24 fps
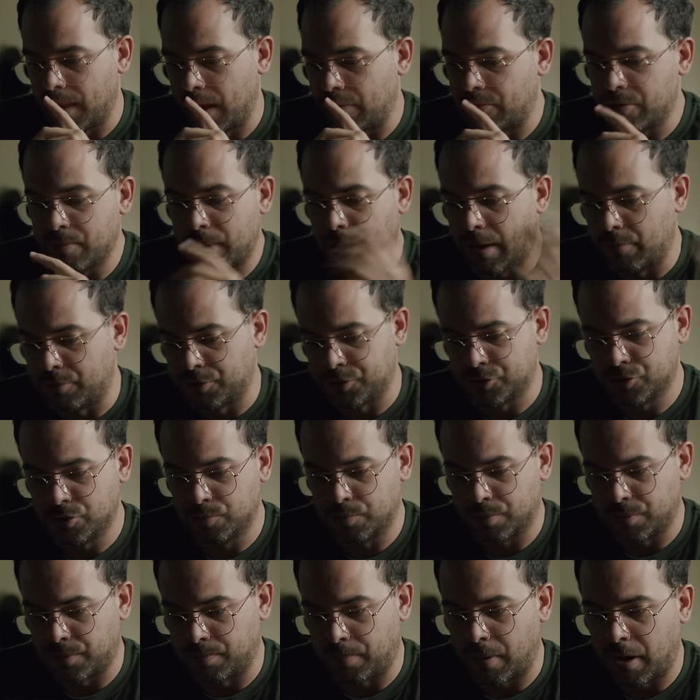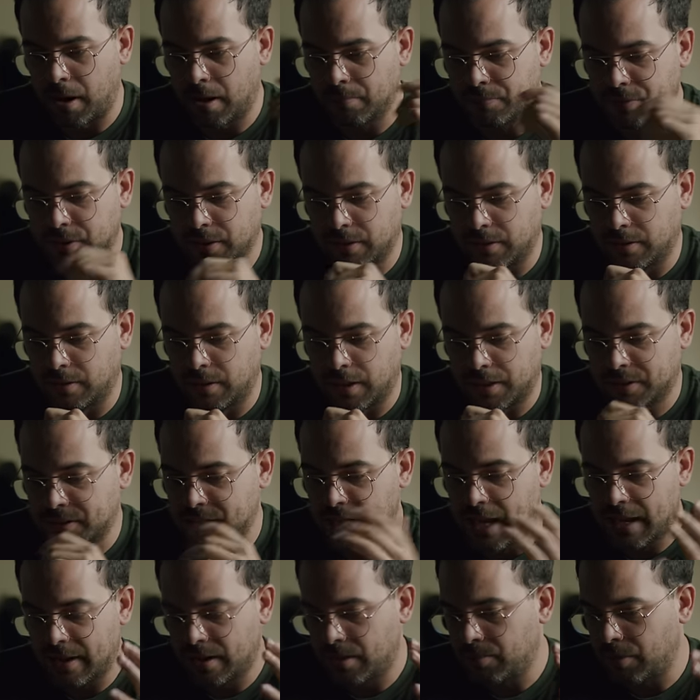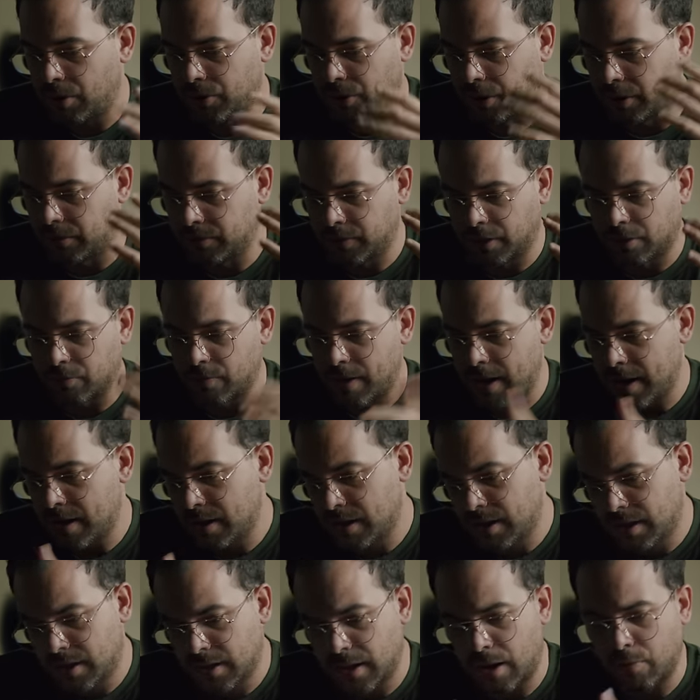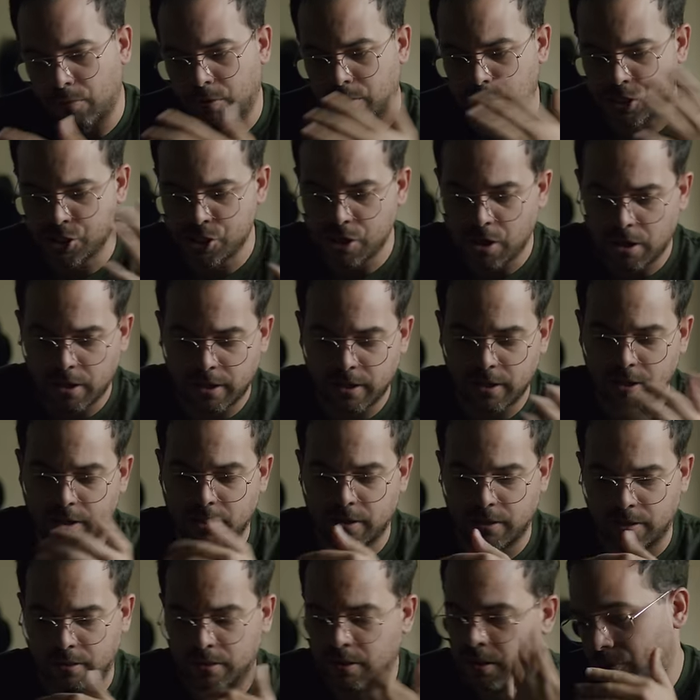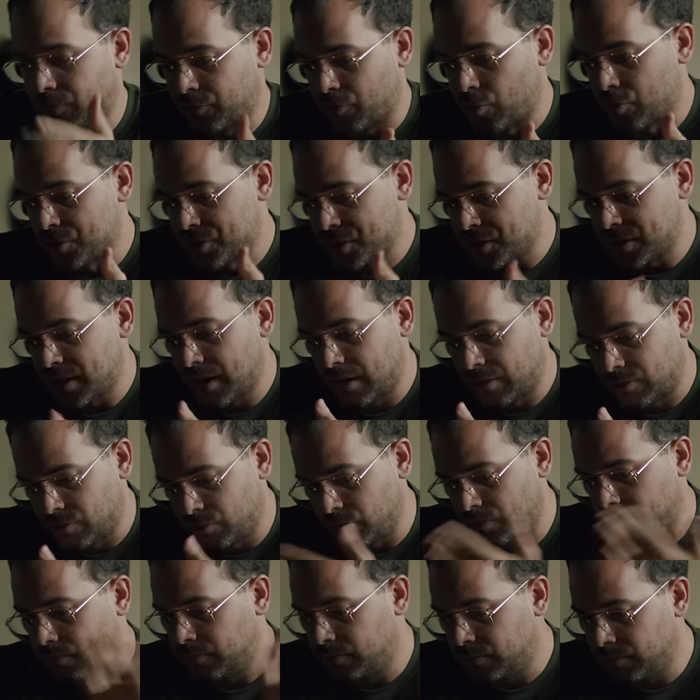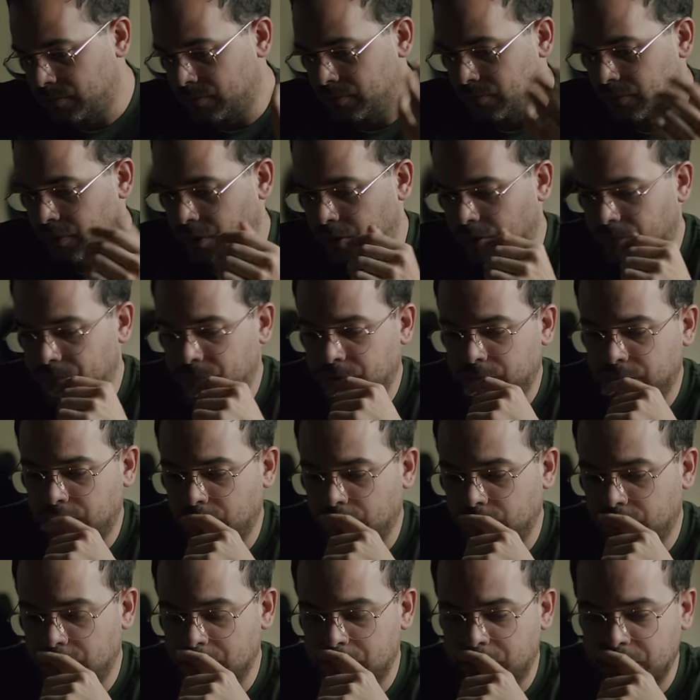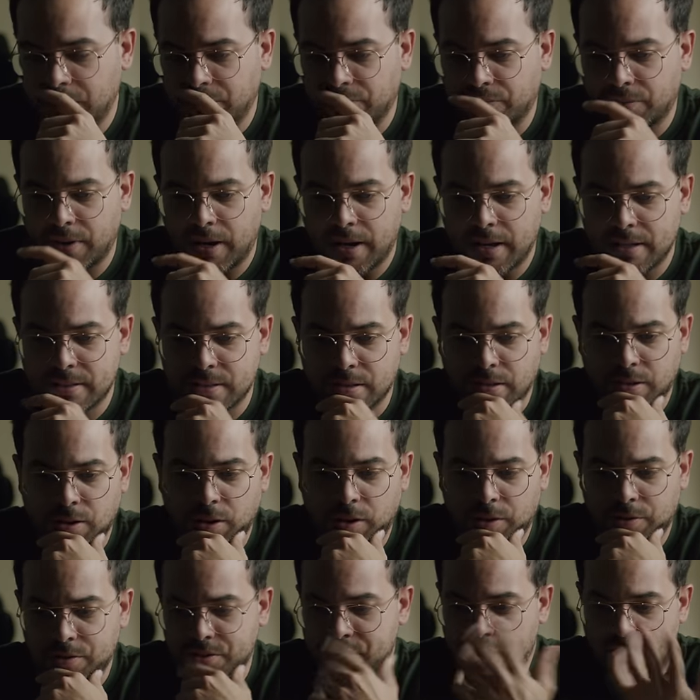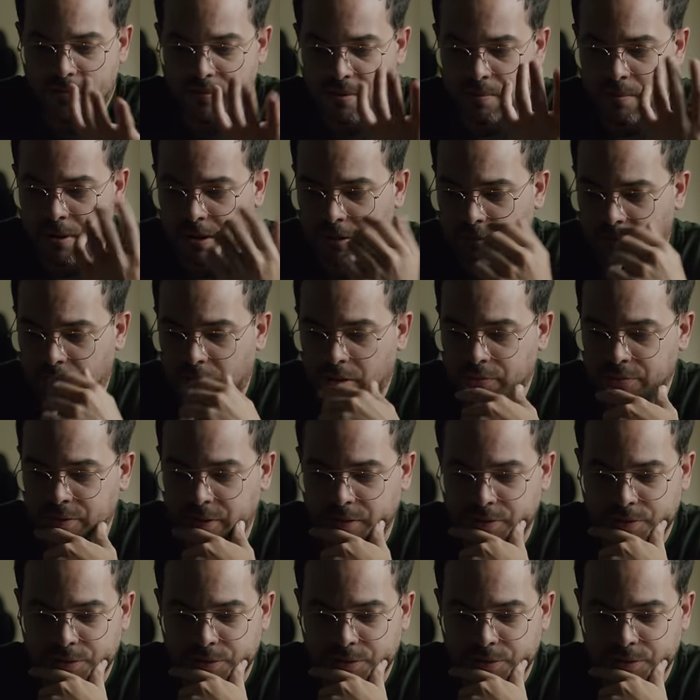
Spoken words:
Everybody was super pumped and excited about the grading, how I shot it. And of course I sent it to, you know, DP friends and colors. Everybody loved it.